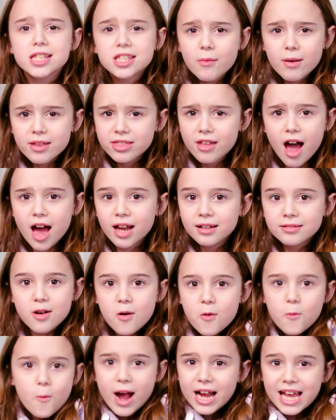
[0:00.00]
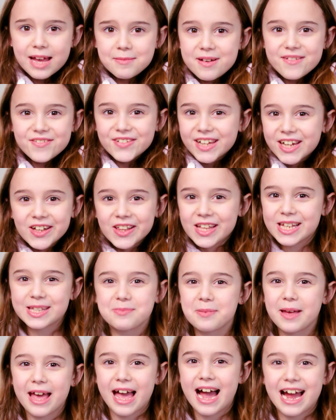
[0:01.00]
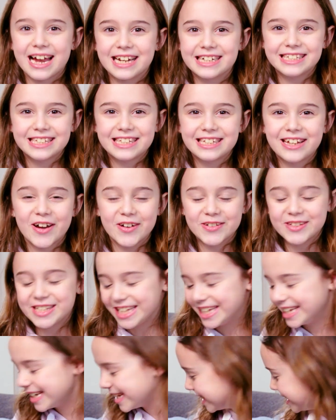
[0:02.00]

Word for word: So I thought, why can't my fingerlings play hide and go seek?